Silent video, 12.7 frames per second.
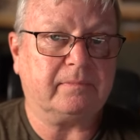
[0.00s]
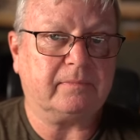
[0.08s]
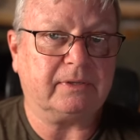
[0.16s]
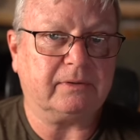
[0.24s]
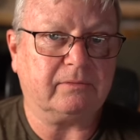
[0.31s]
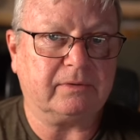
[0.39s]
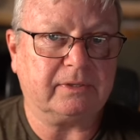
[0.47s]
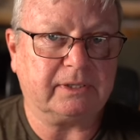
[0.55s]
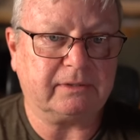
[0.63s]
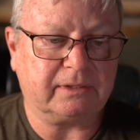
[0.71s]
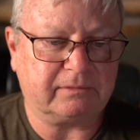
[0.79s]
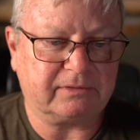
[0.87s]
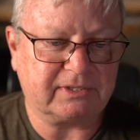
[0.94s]
the, the,
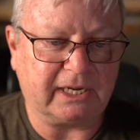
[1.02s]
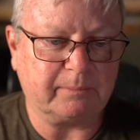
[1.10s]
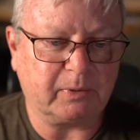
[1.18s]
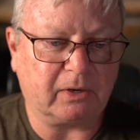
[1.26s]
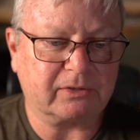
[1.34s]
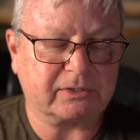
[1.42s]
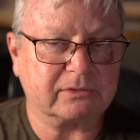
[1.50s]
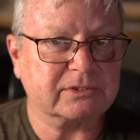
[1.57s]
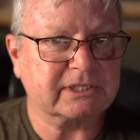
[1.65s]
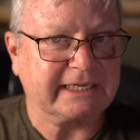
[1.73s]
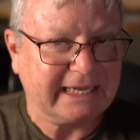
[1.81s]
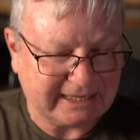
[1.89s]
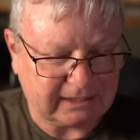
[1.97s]
the sand particles
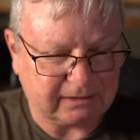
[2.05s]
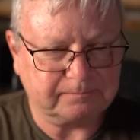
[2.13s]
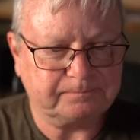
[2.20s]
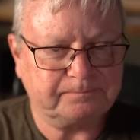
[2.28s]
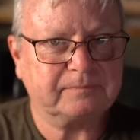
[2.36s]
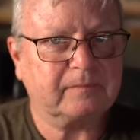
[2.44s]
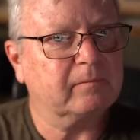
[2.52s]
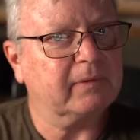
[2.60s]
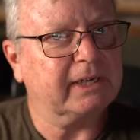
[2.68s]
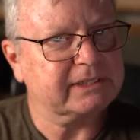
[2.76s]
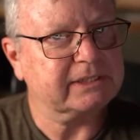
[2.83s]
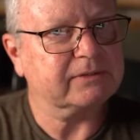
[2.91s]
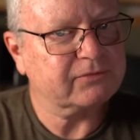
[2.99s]
together,
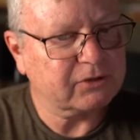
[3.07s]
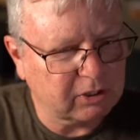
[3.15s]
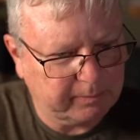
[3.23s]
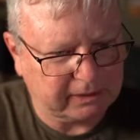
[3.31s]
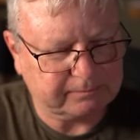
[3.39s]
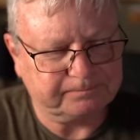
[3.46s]
makes it firmer.